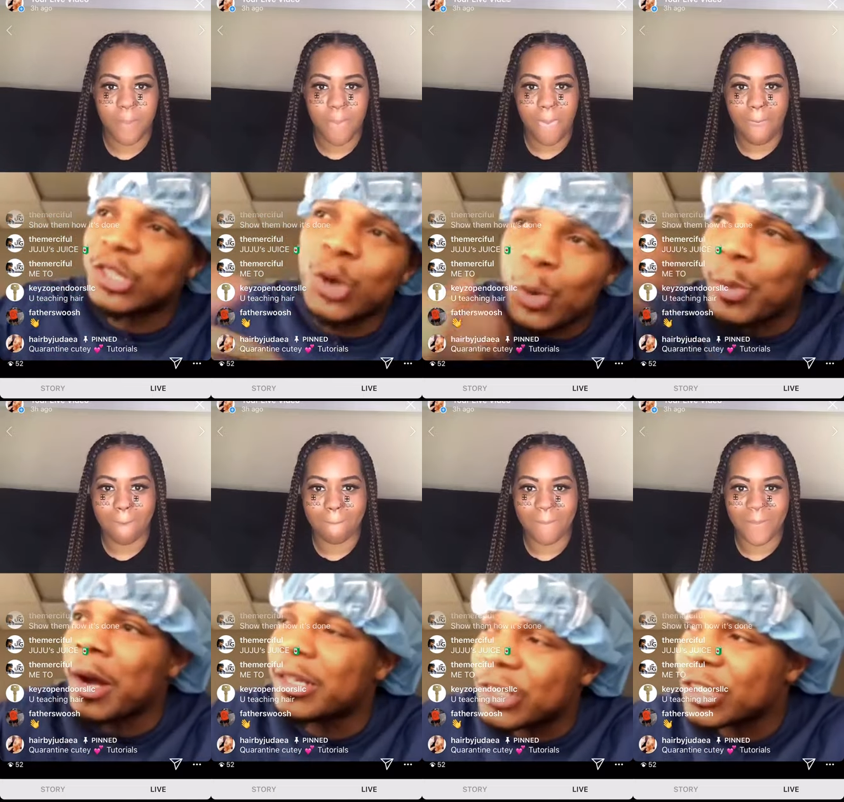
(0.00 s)

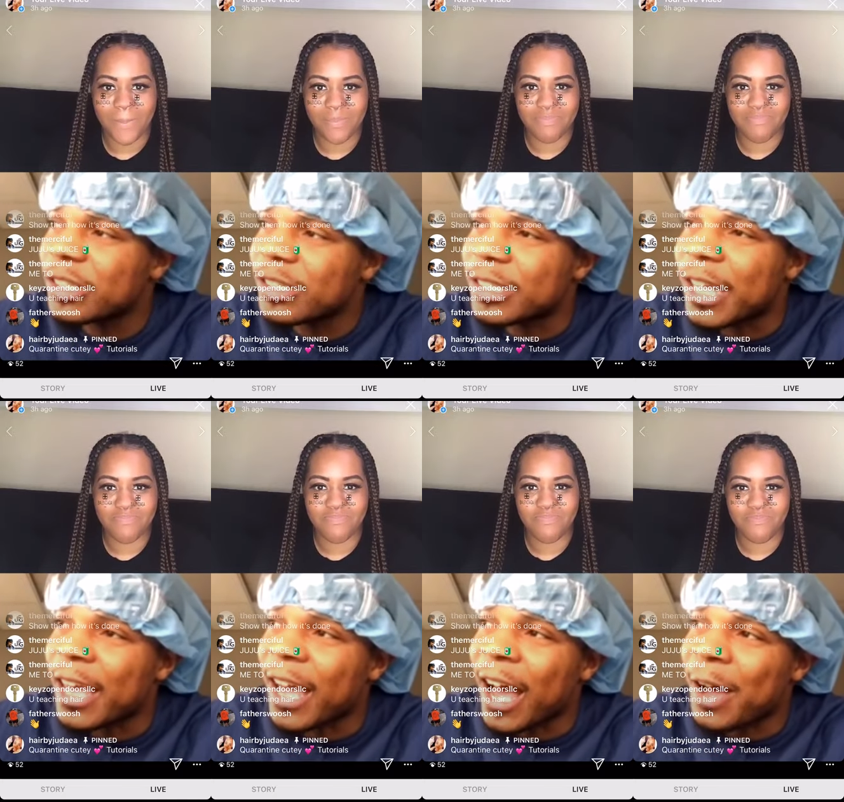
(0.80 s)
Speaker 1: much mm-hmm. that
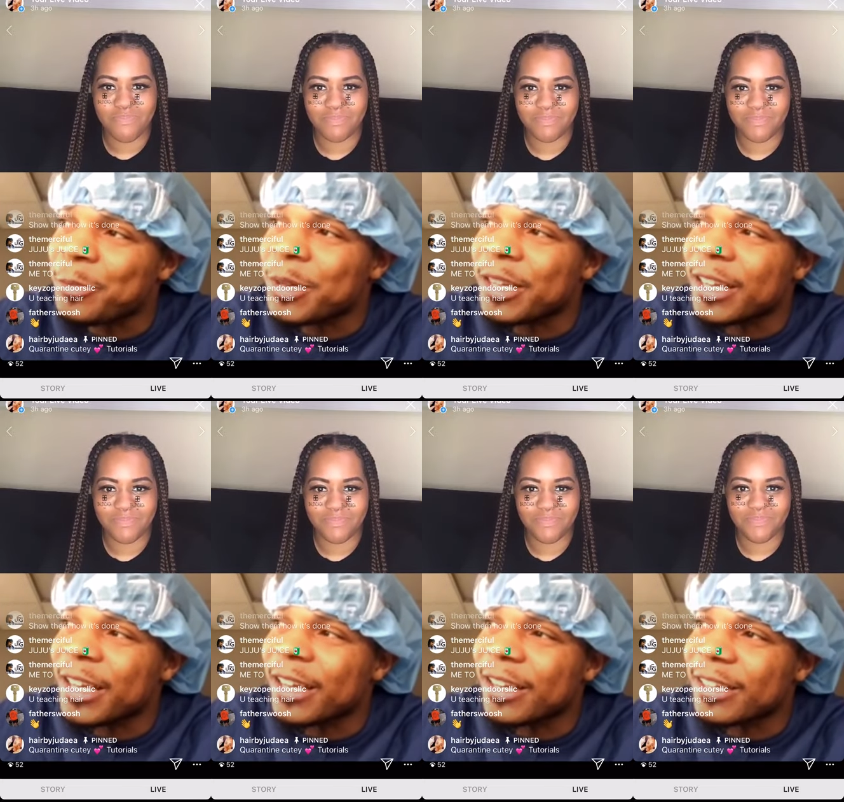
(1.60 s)
I'll be
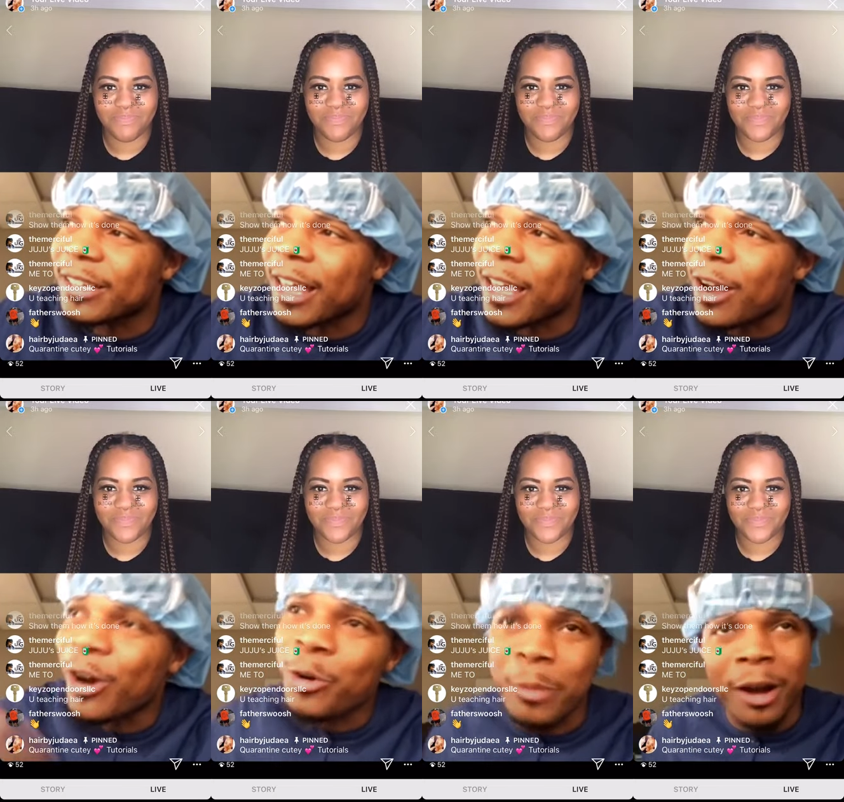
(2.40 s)
like, oh
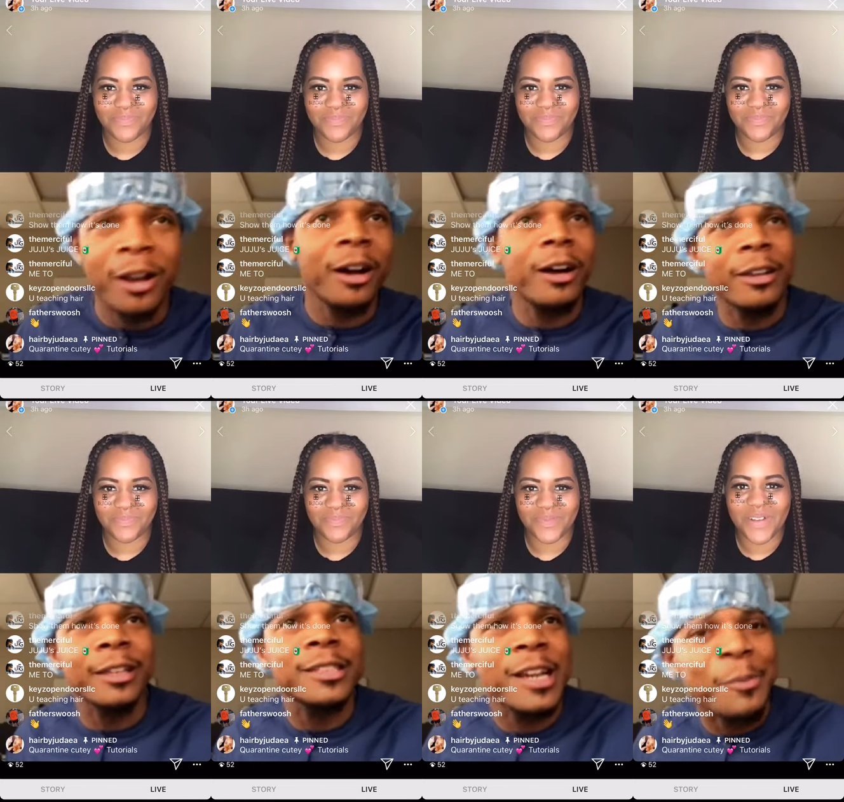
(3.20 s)
my god, like
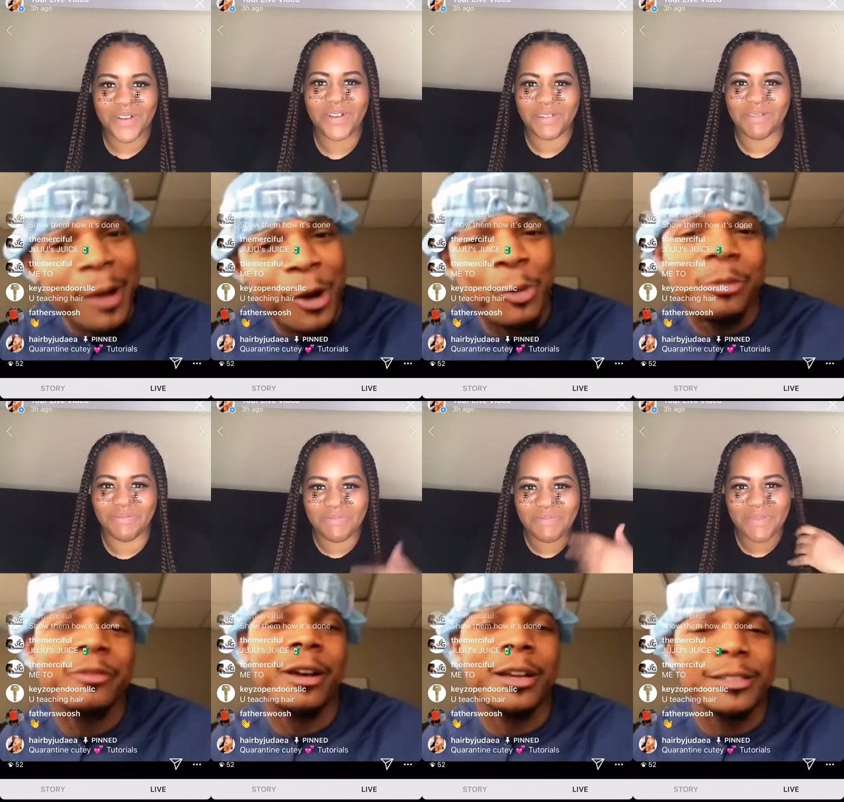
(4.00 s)
taking my own
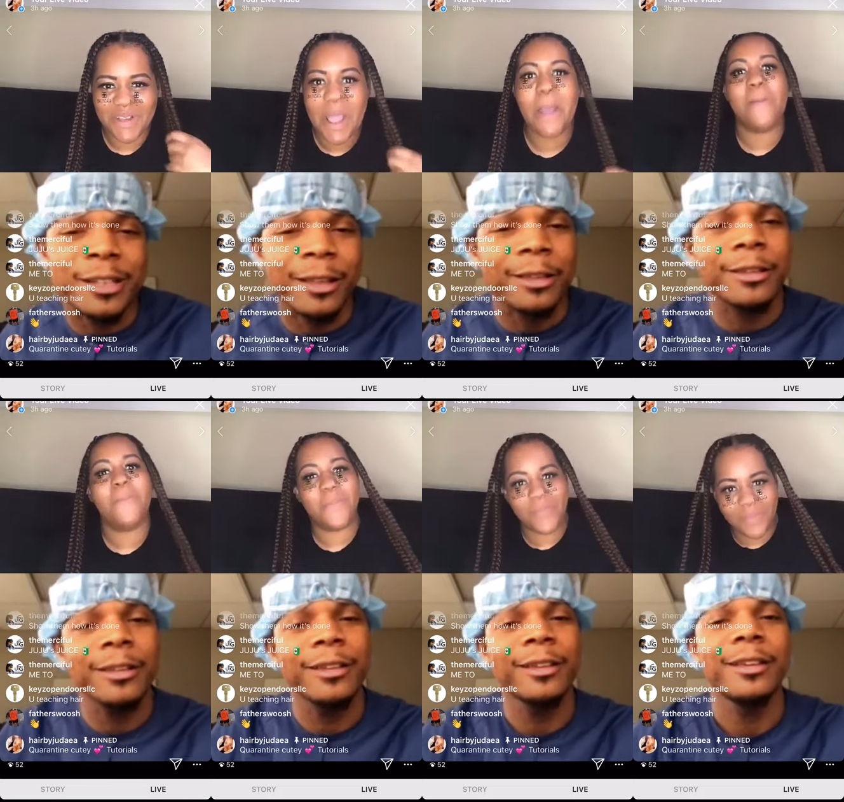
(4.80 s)
advice, like
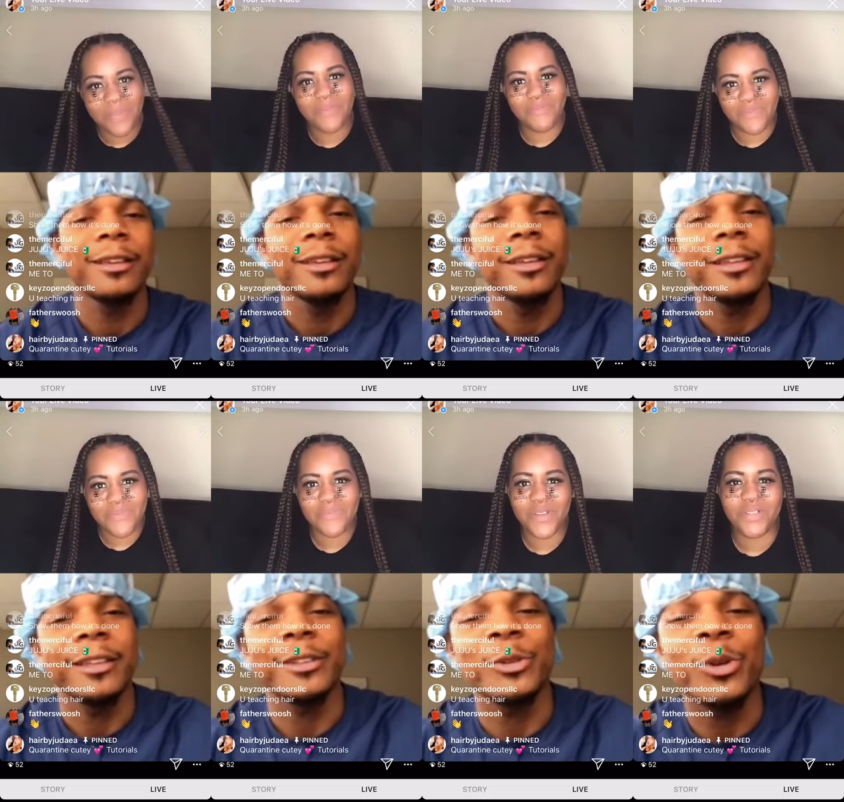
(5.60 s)

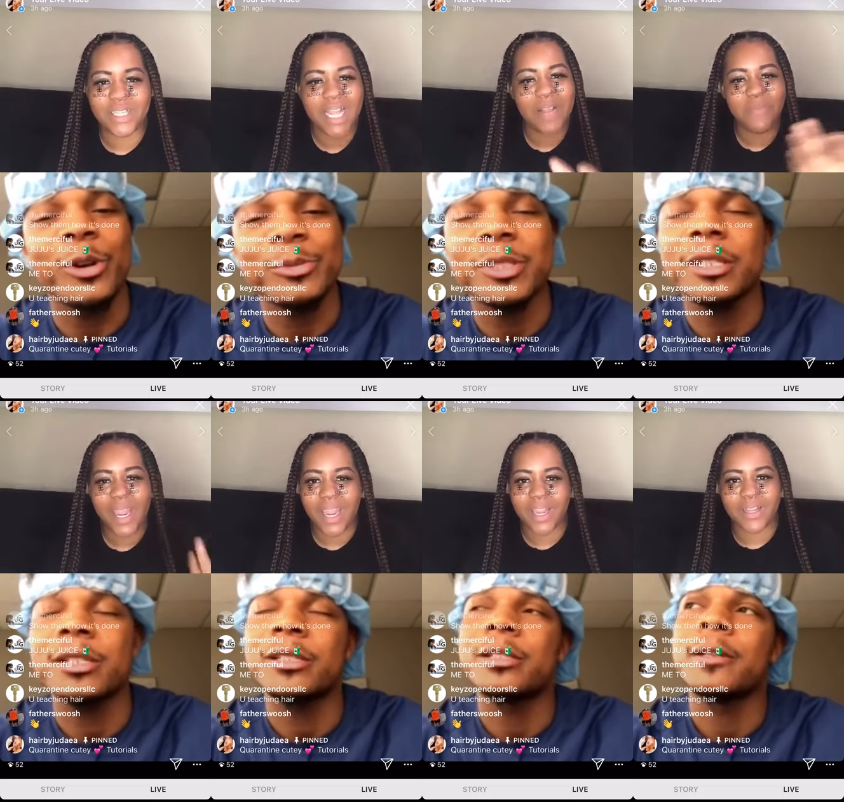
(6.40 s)
Speaker 2: you, you know what I'm
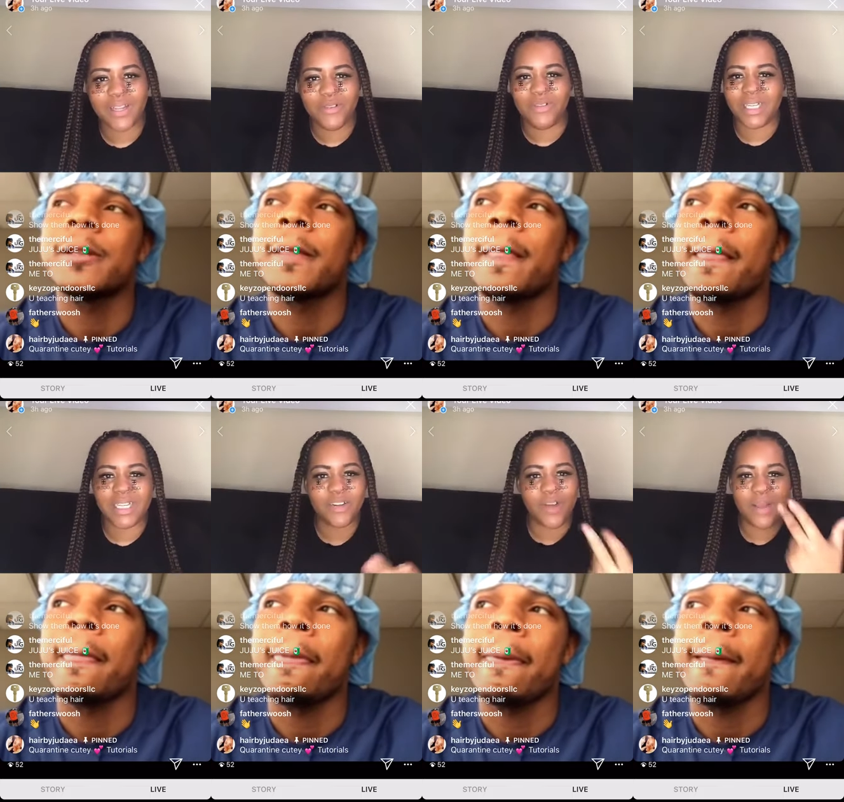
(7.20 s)
saying? You just
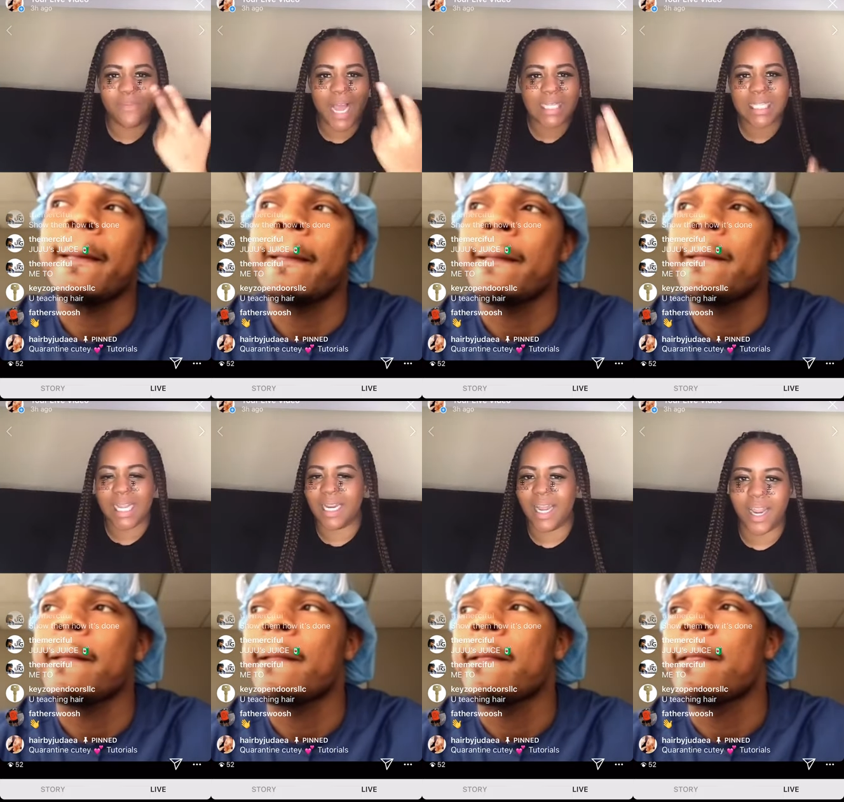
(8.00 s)
great minds think
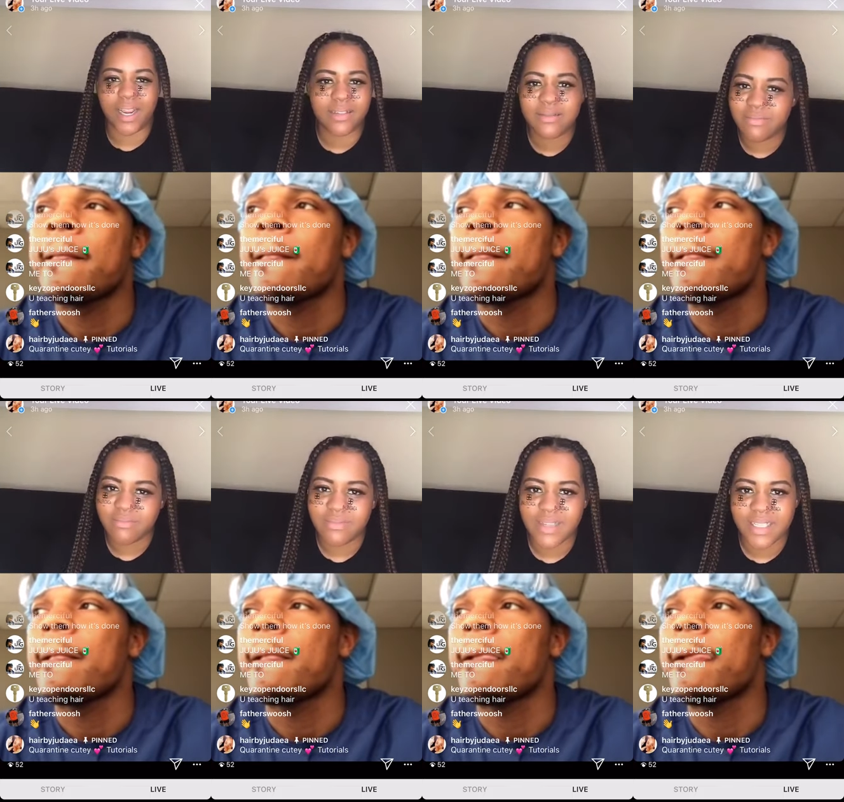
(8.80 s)
alike.
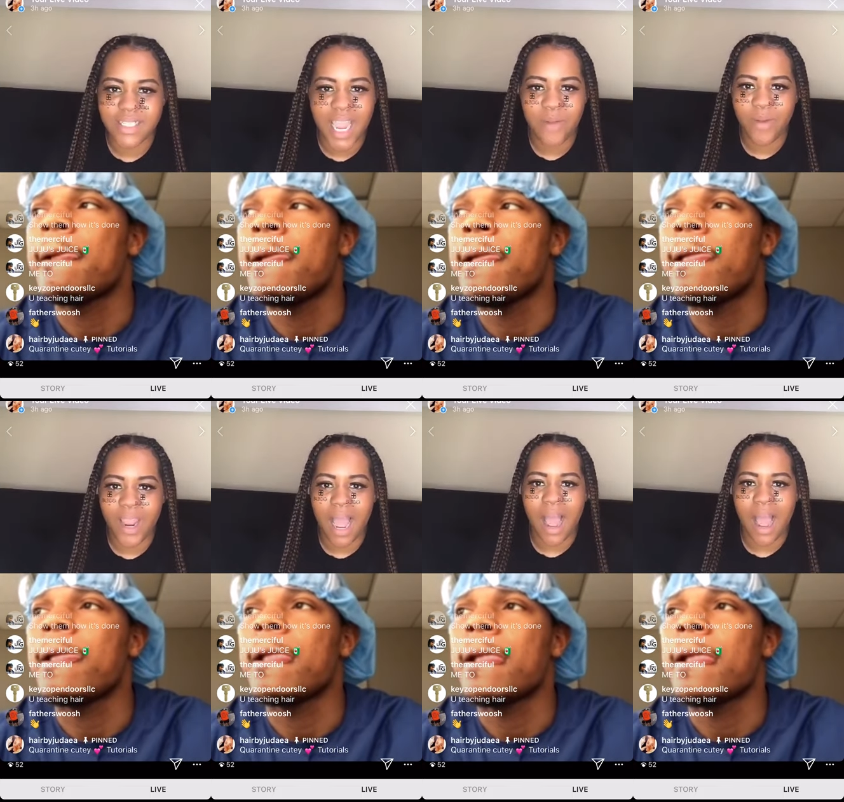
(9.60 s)
The same way I, I